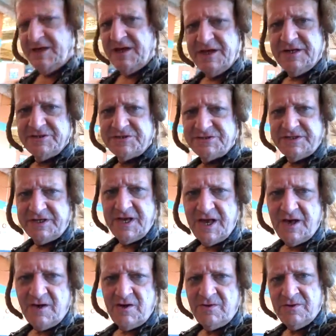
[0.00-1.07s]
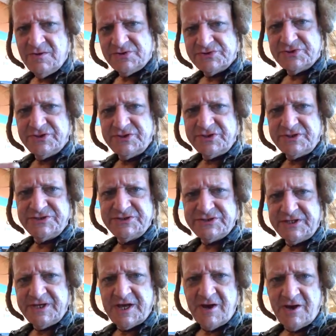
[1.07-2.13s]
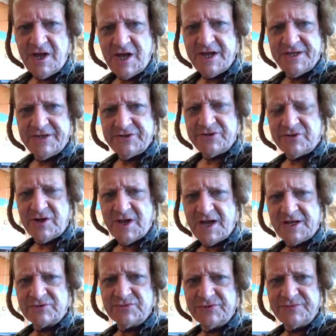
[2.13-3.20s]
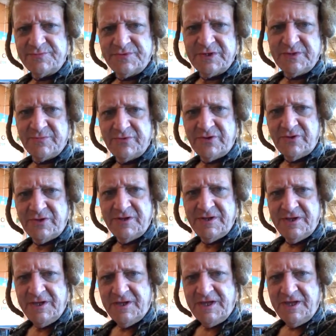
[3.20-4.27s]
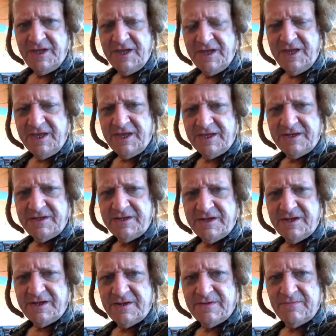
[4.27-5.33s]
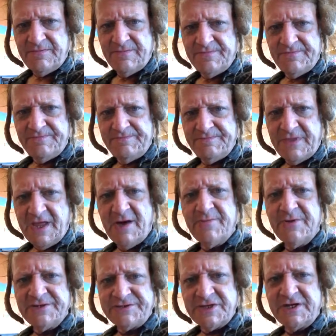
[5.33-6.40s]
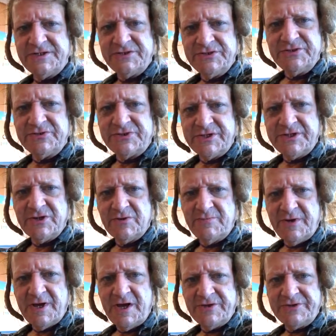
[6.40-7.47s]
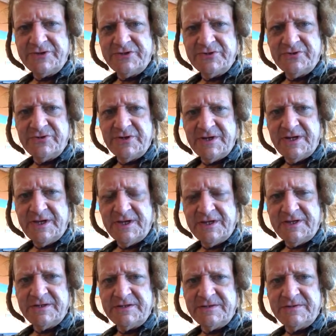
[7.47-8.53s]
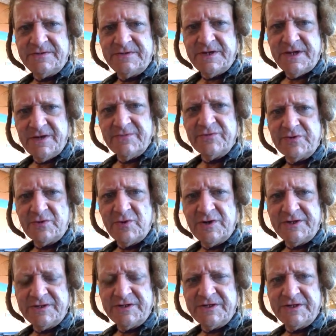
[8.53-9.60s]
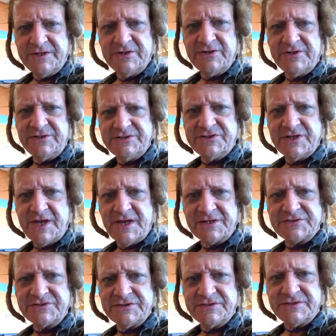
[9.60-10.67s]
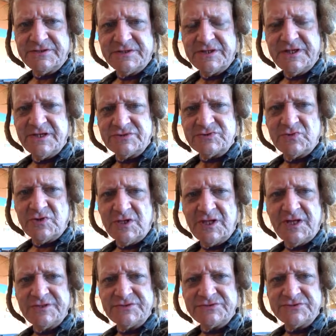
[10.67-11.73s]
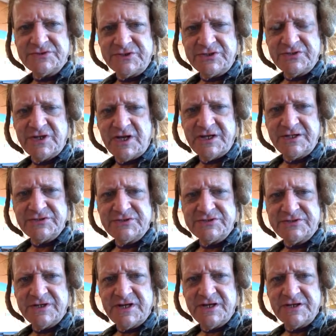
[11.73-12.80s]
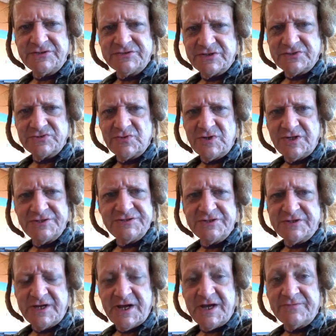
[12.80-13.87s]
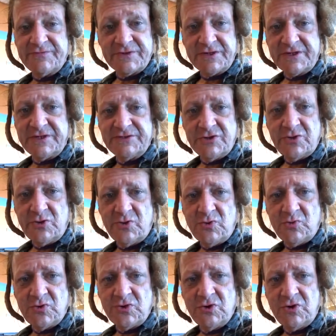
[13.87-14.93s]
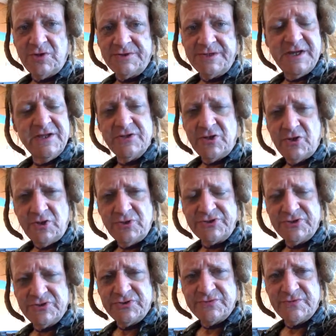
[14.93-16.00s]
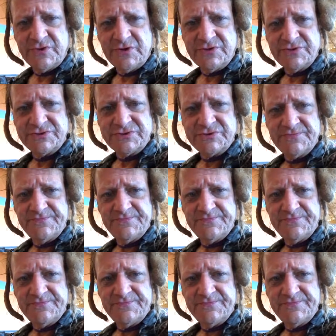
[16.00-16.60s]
and so you can see how I interact with people and how much I do care about you and everyone here in Jackson, as well as the United States, as well as in Africa and the whole world and the whole universe.